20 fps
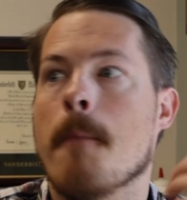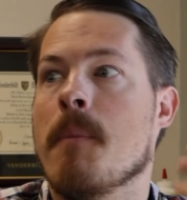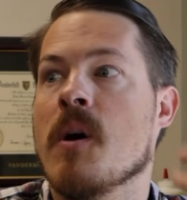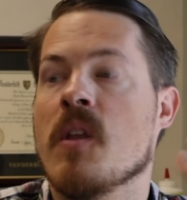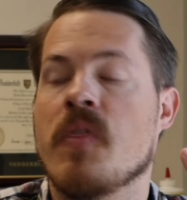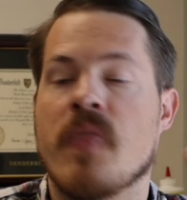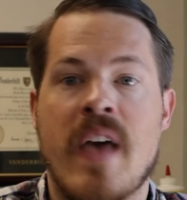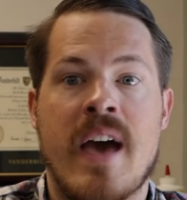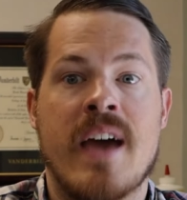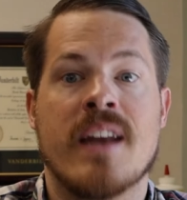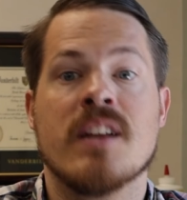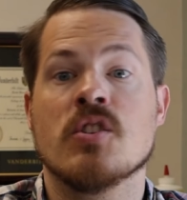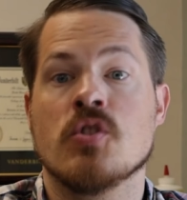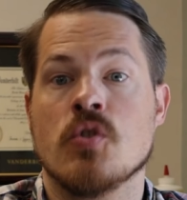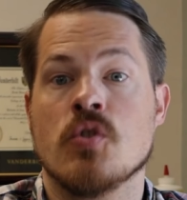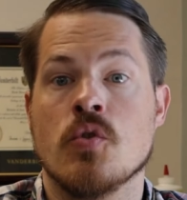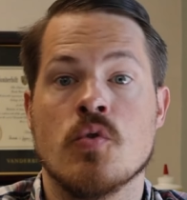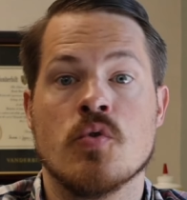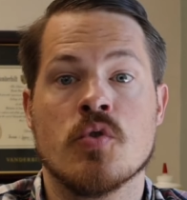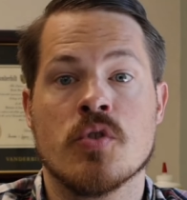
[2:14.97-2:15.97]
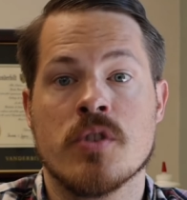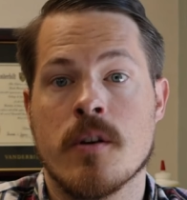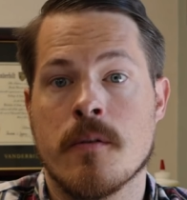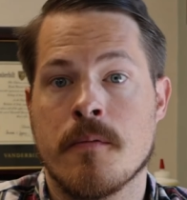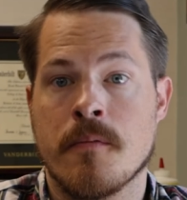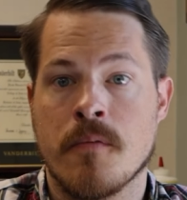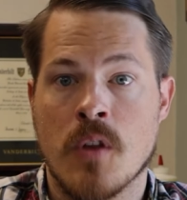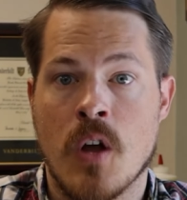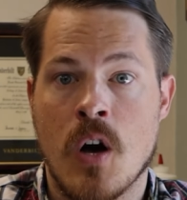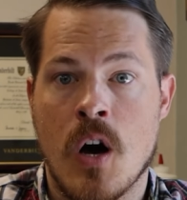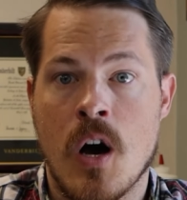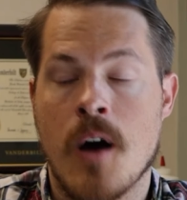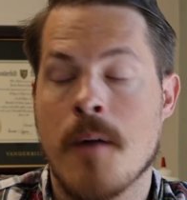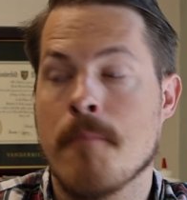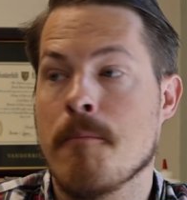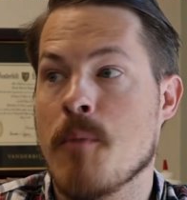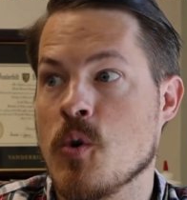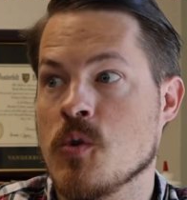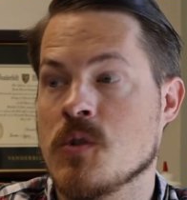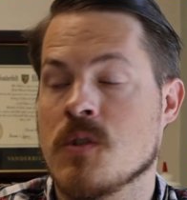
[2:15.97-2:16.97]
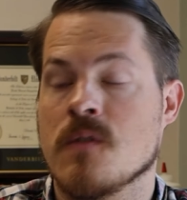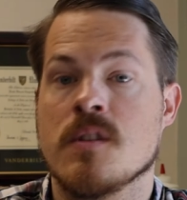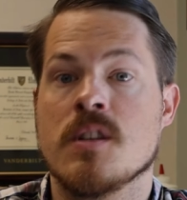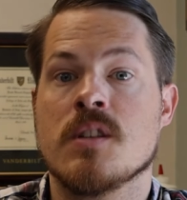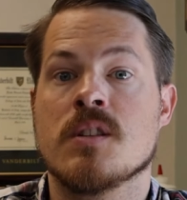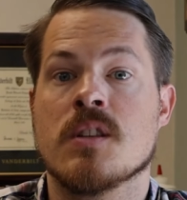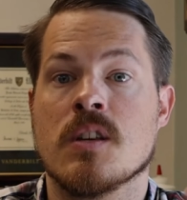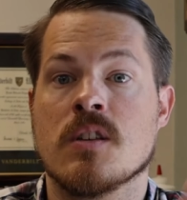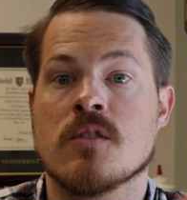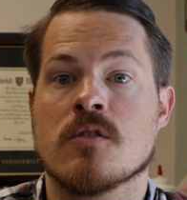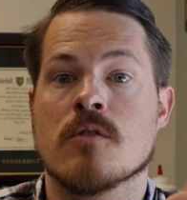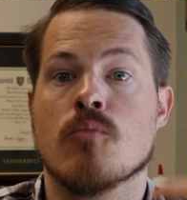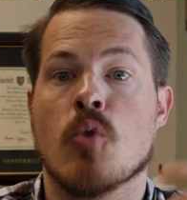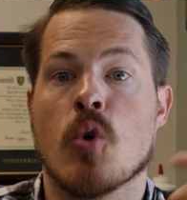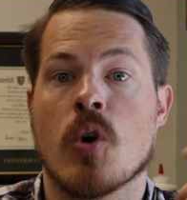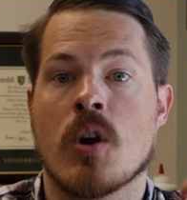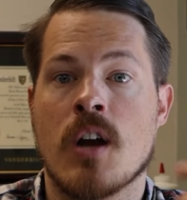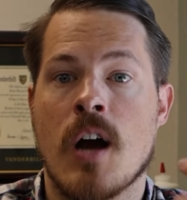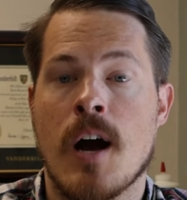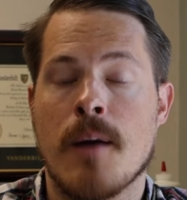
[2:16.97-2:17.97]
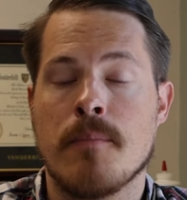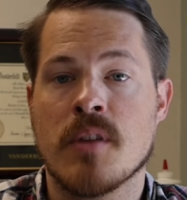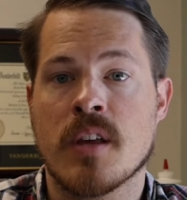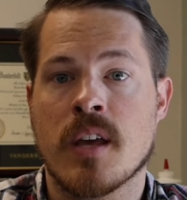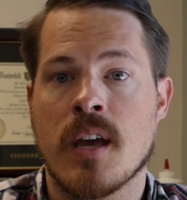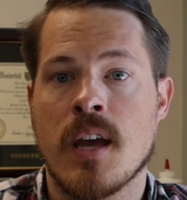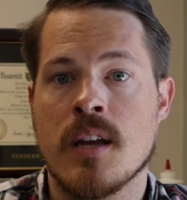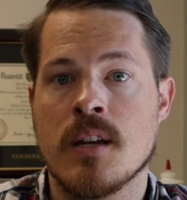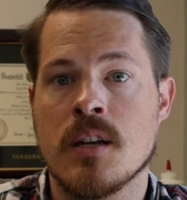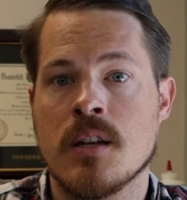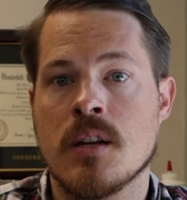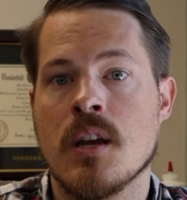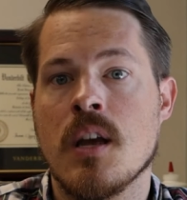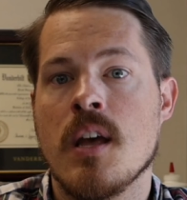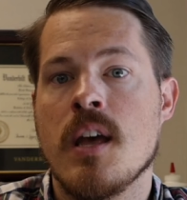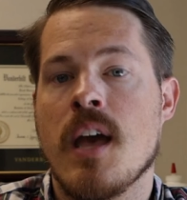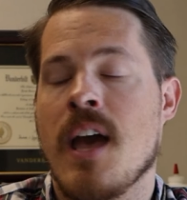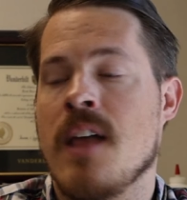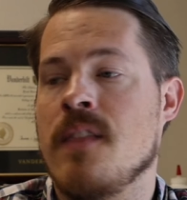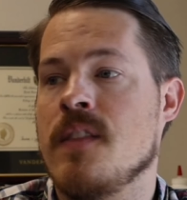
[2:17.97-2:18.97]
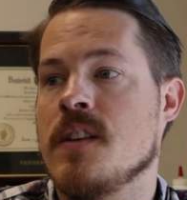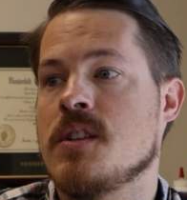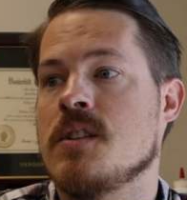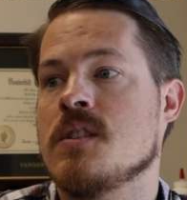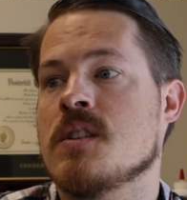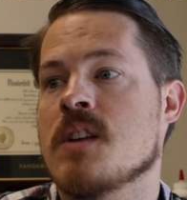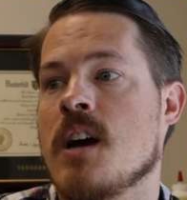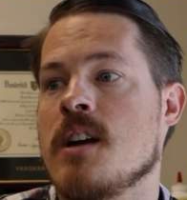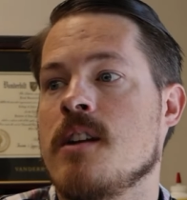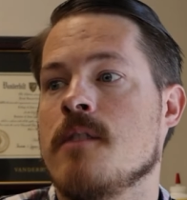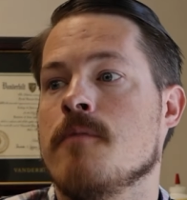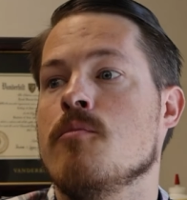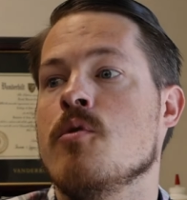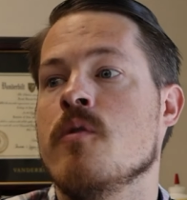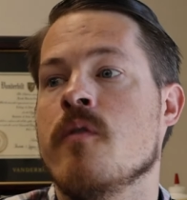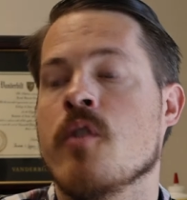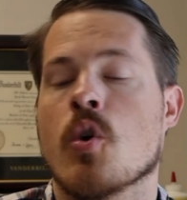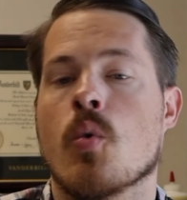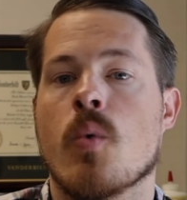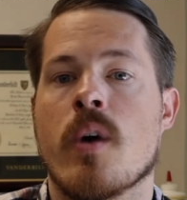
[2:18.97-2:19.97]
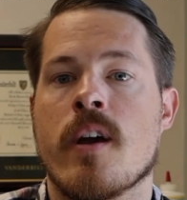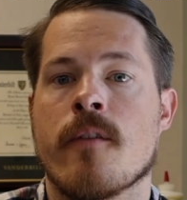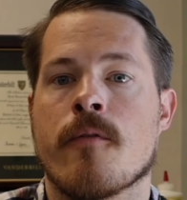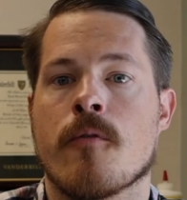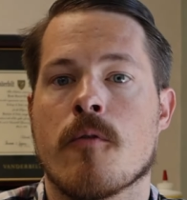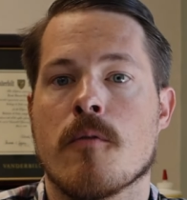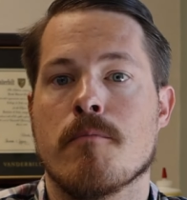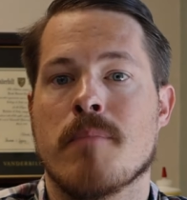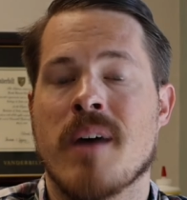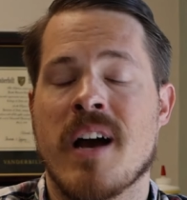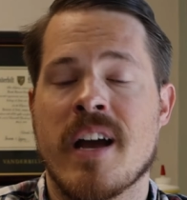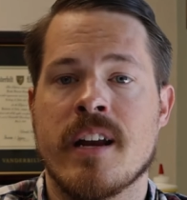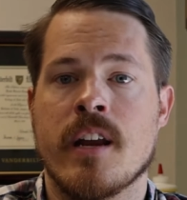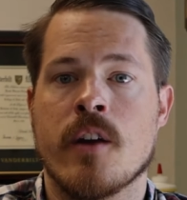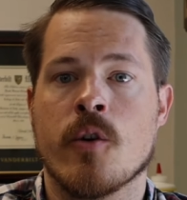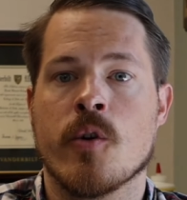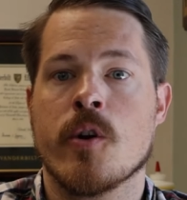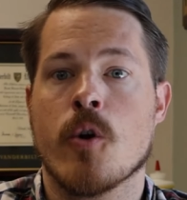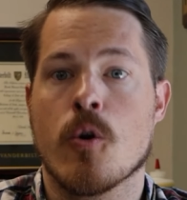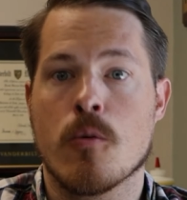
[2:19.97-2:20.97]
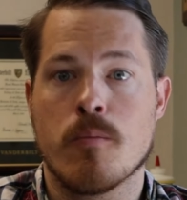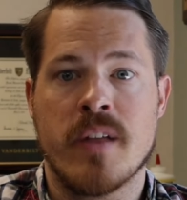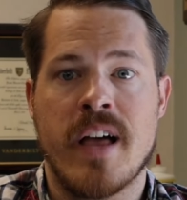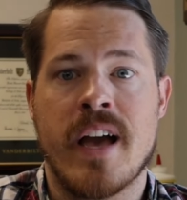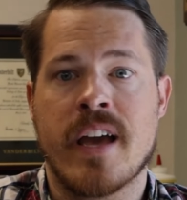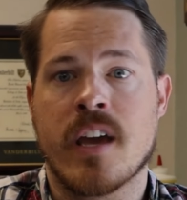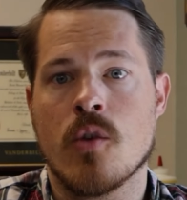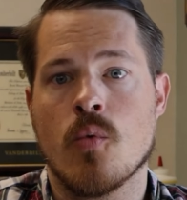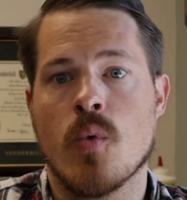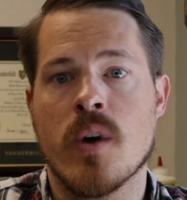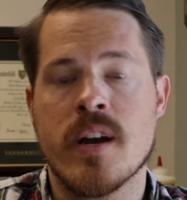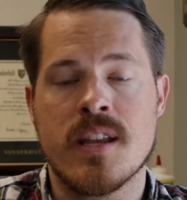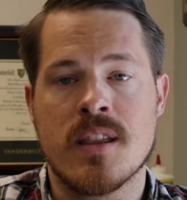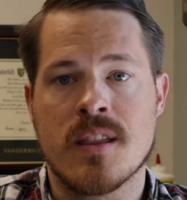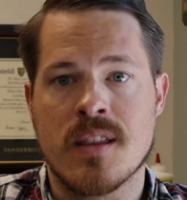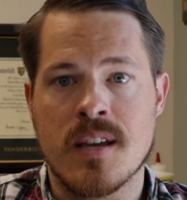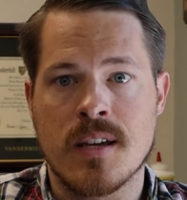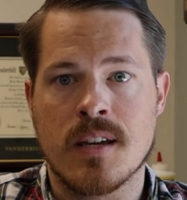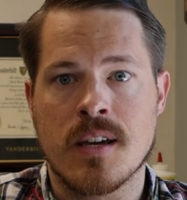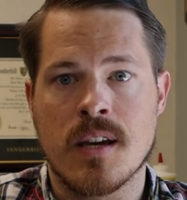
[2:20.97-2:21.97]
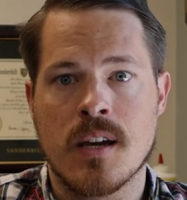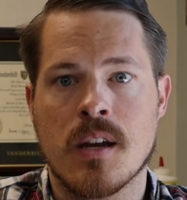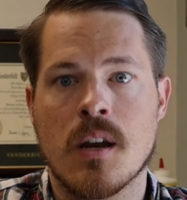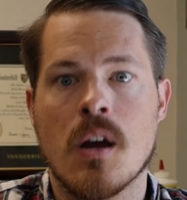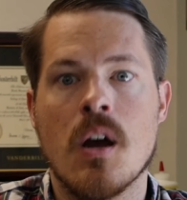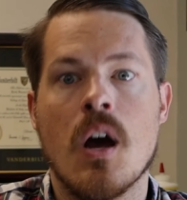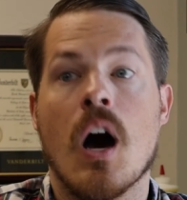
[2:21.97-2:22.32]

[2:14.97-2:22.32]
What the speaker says: But that is usually a flaw. Most of these things are more complicated, and this is kind of moving away from binary or black and white thinking.